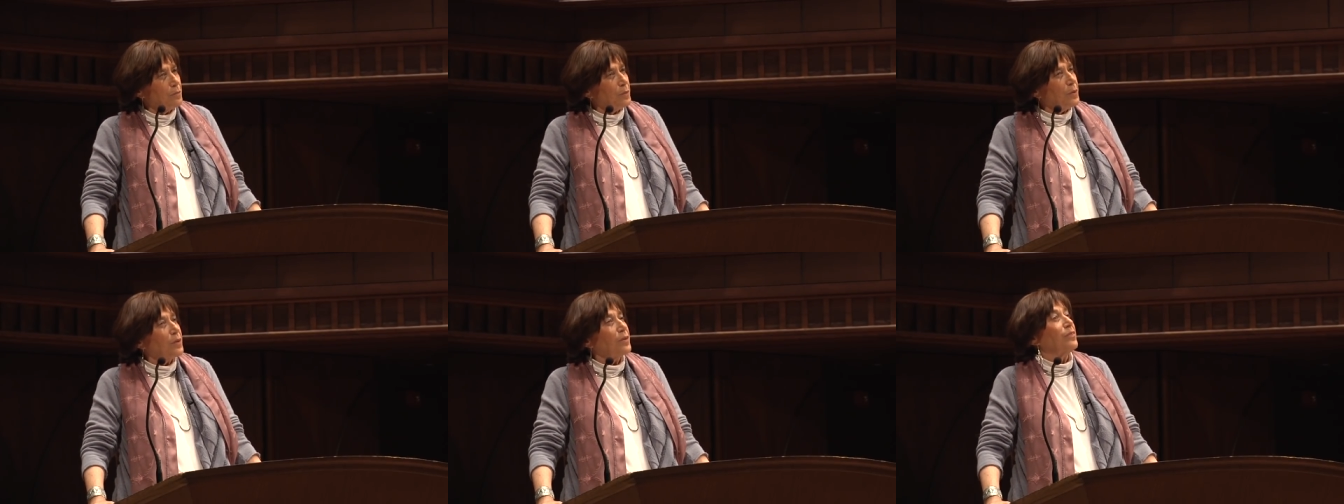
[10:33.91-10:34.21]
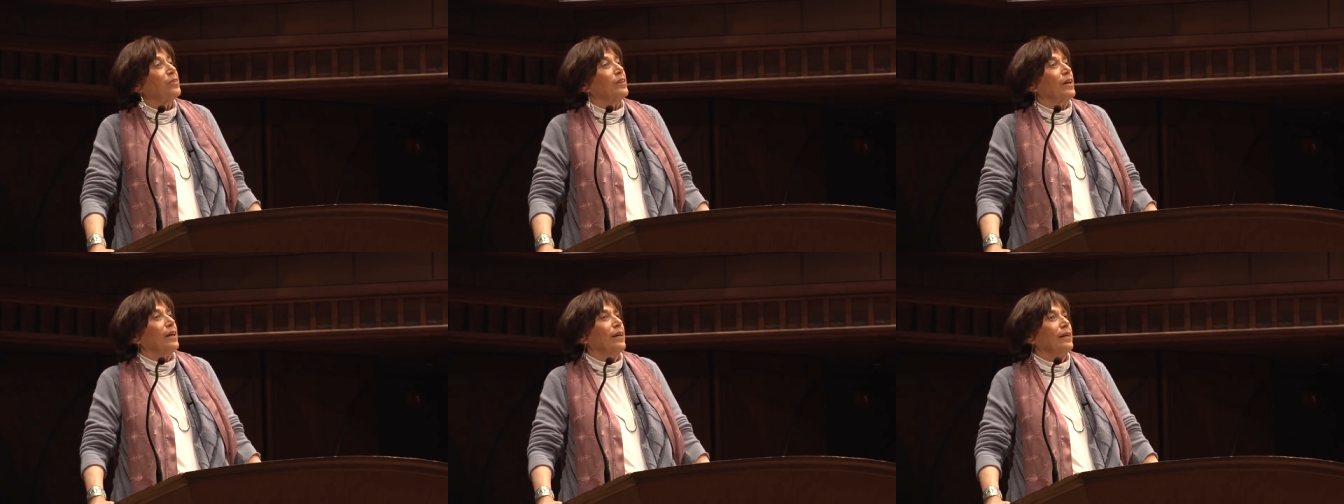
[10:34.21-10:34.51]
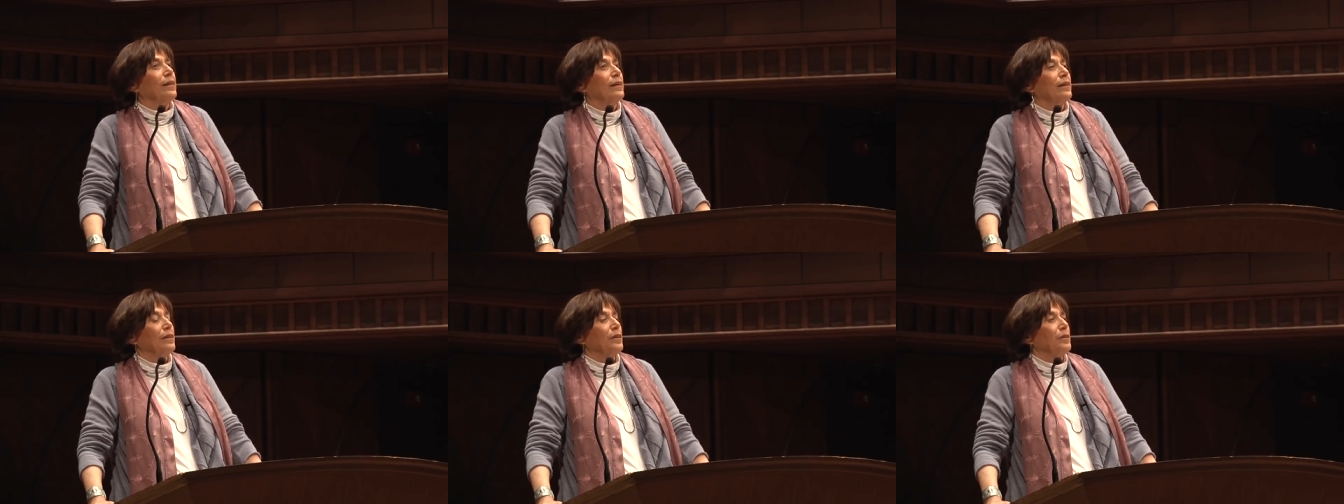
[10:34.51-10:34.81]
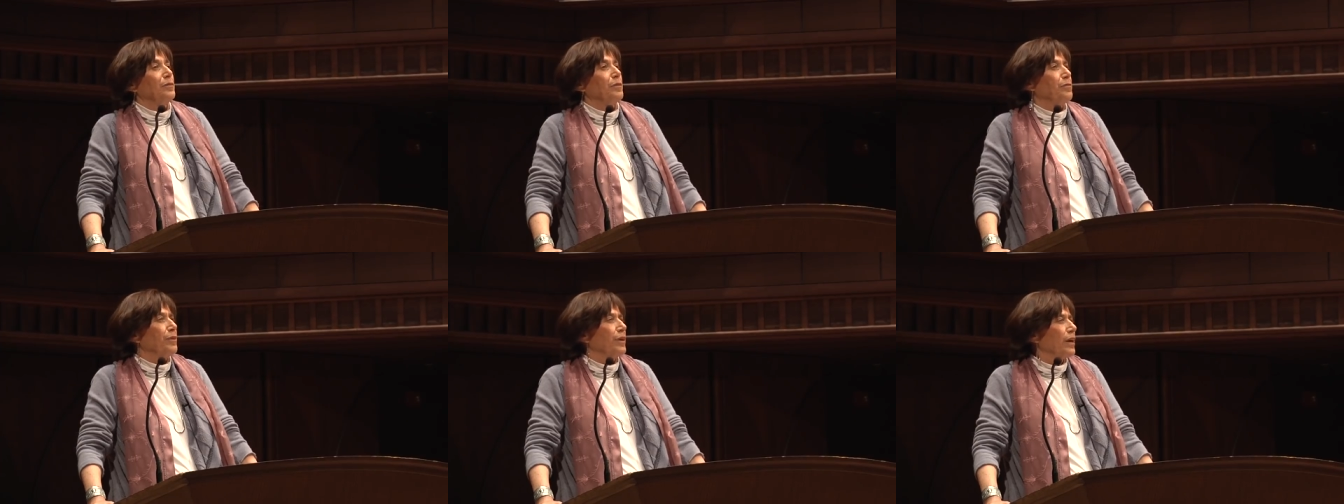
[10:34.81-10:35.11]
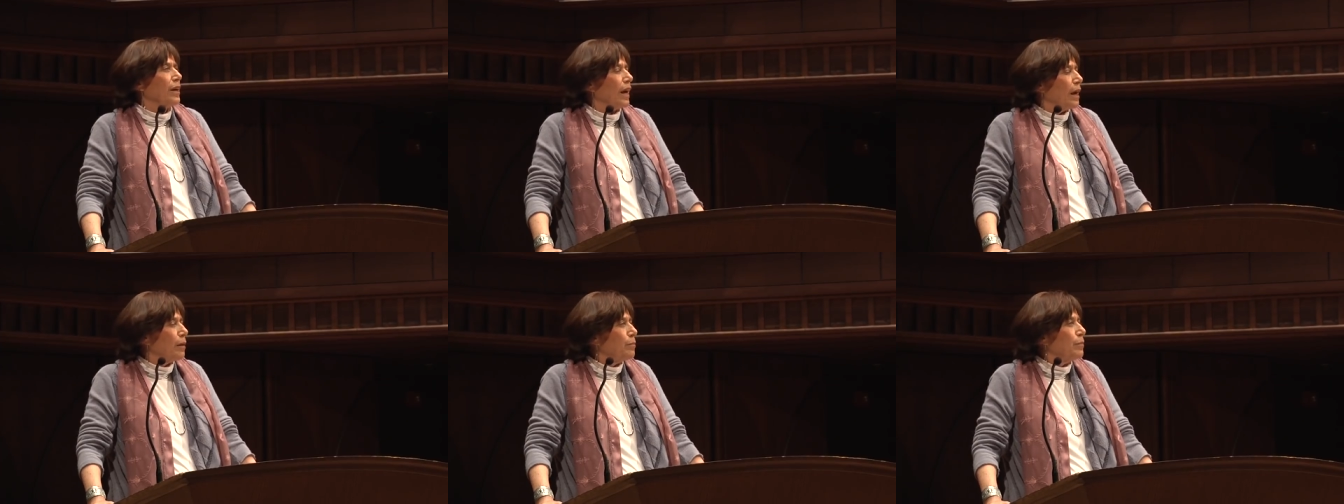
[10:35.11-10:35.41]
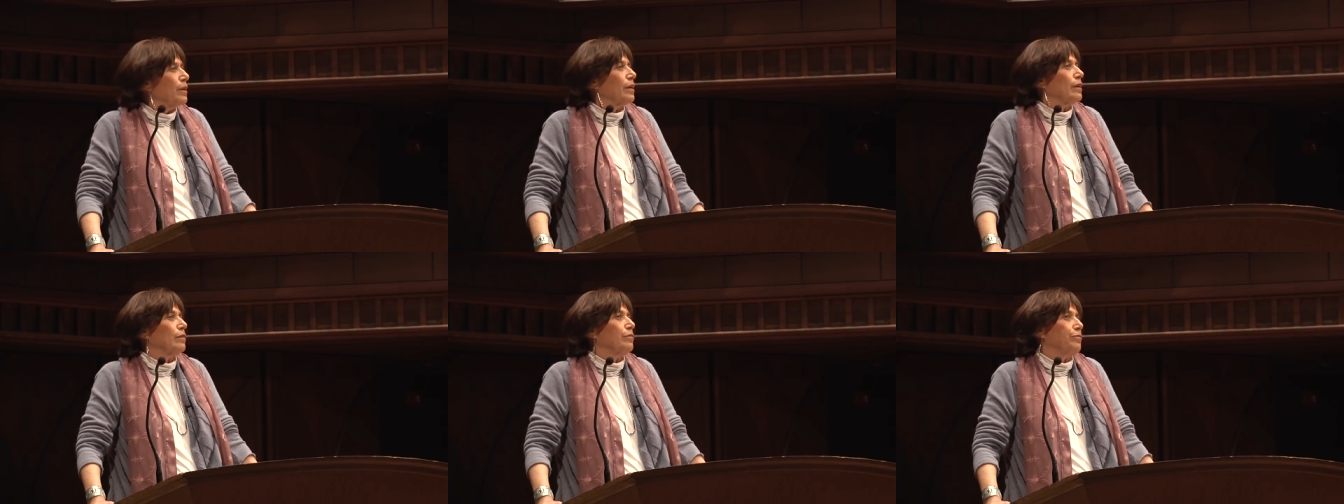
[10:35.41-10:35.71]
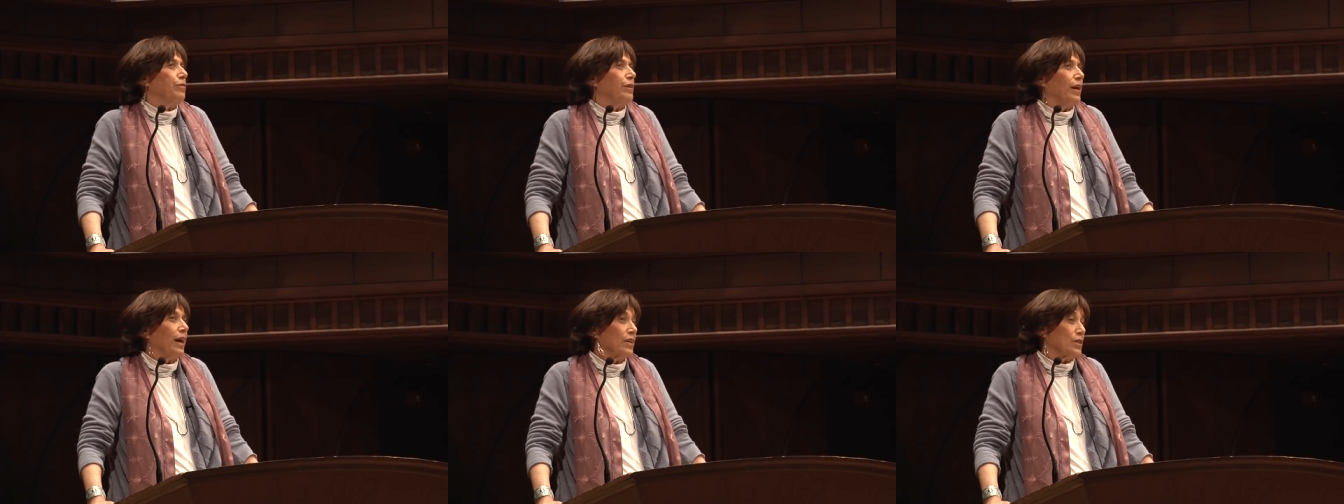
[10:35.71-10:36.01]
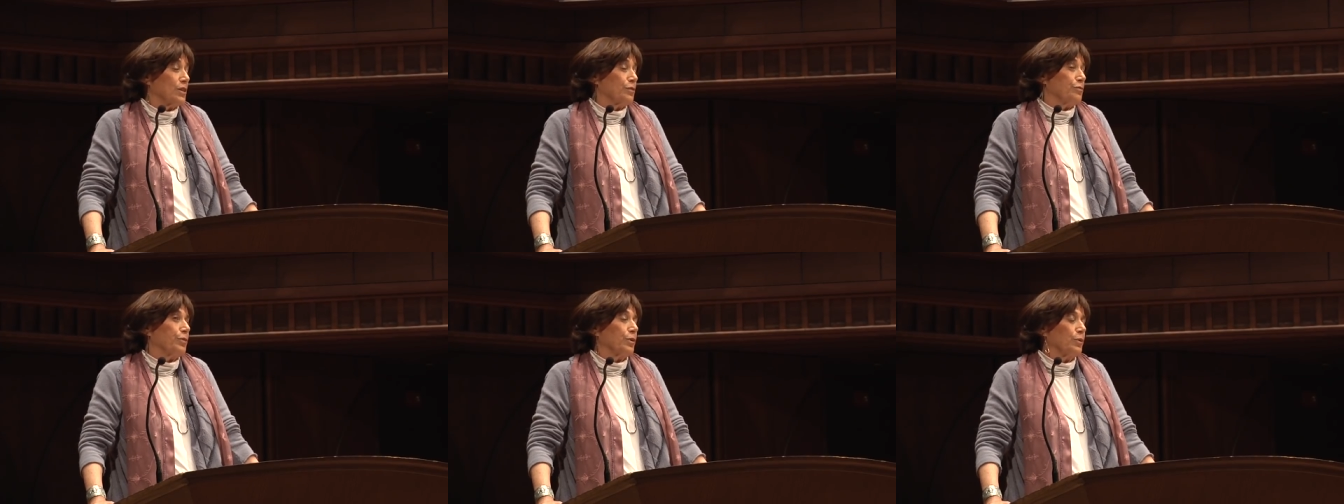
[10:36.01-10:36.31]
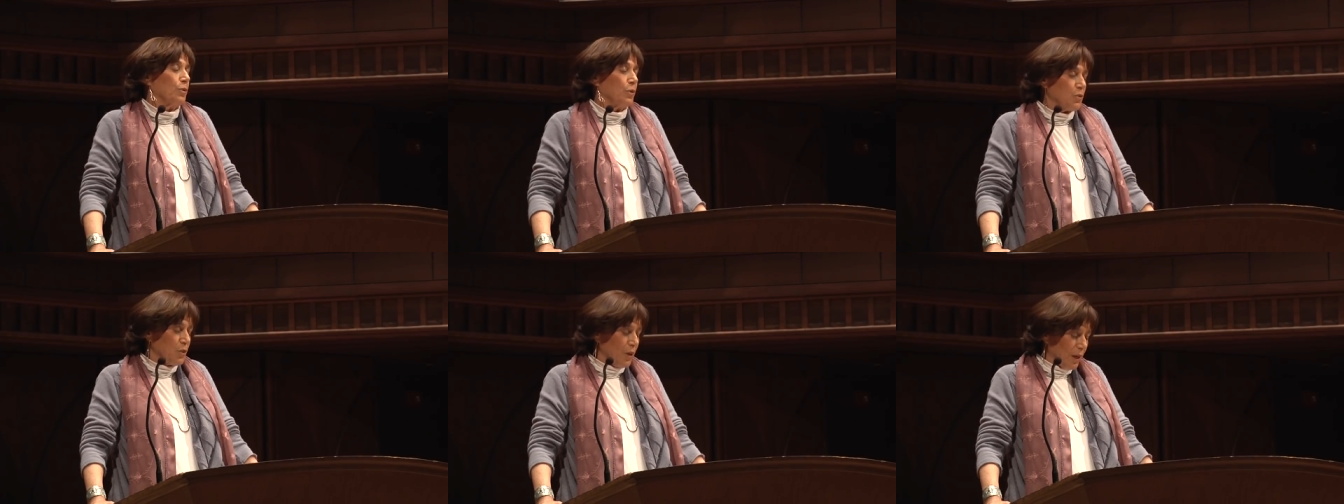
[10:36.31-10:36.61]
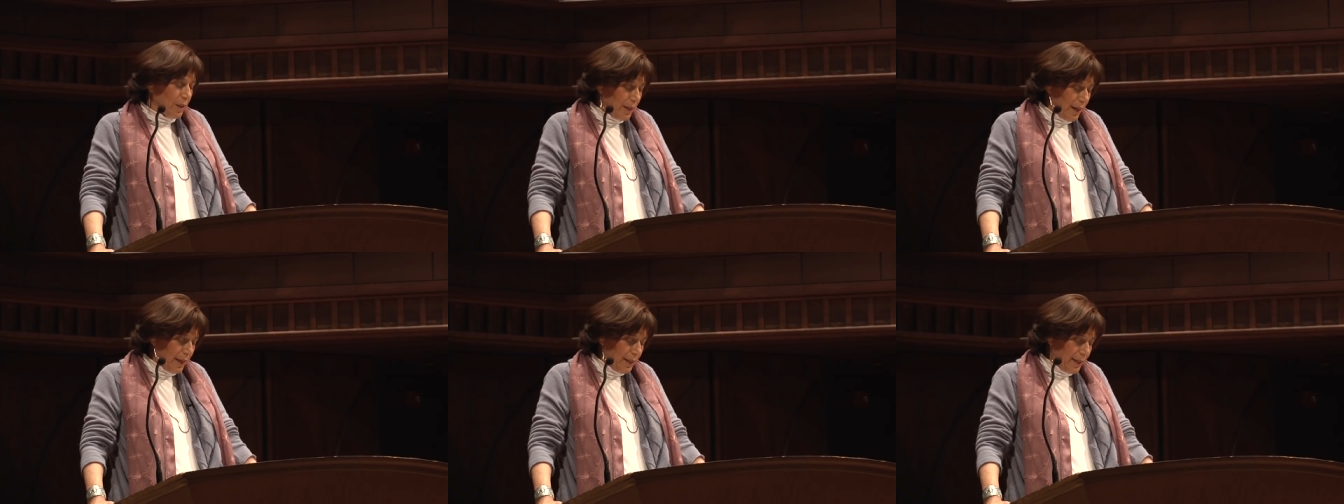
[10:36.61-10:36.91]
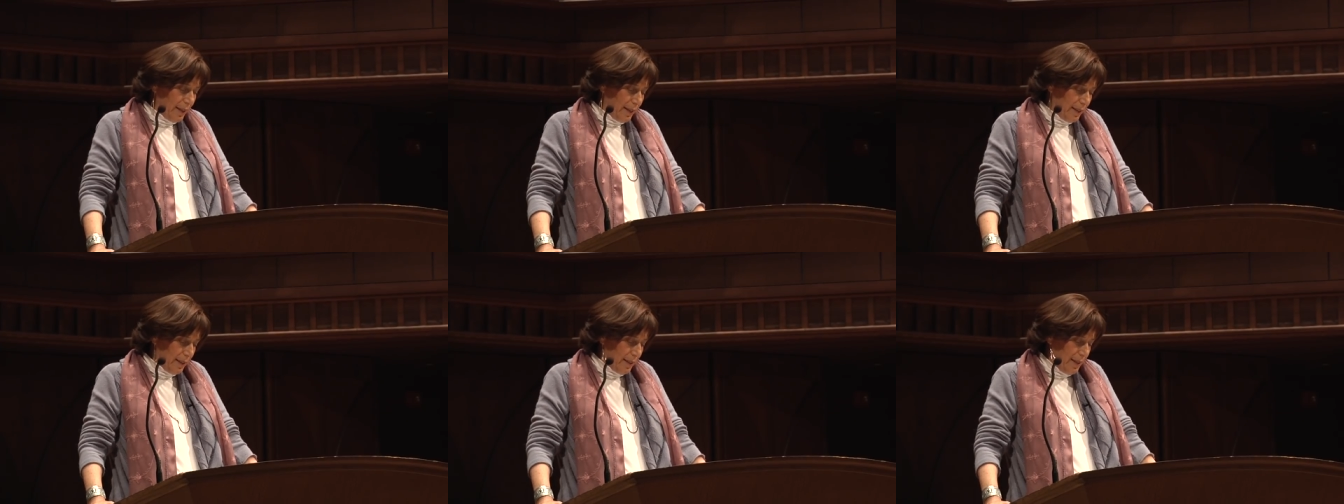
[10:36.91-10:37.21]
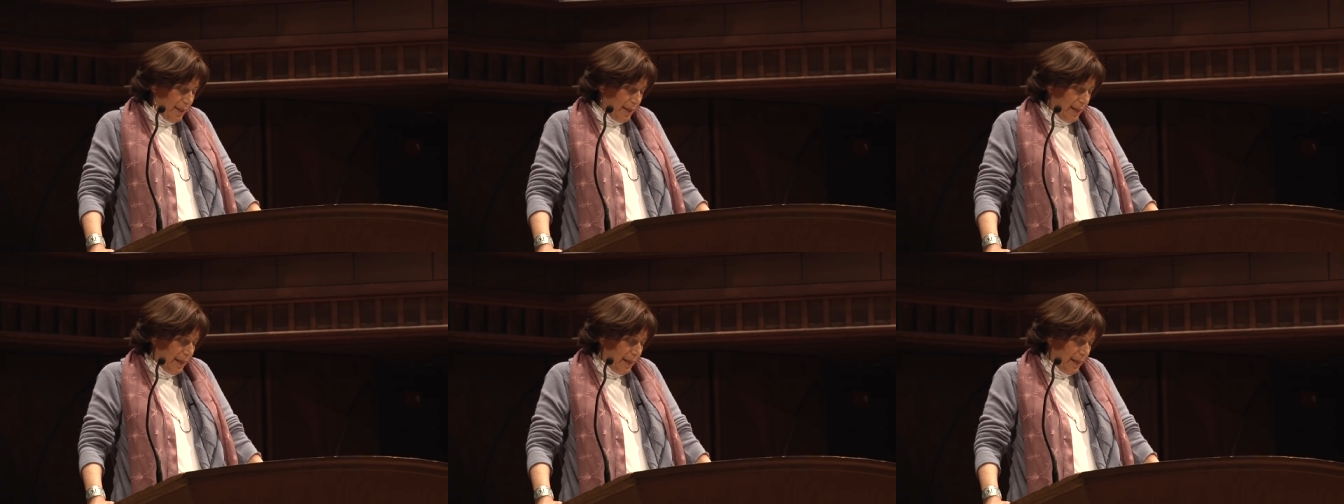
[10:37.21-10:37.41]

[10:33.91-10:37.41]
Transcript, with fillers: birthday of a very eminent philosopher called Zhang Dainian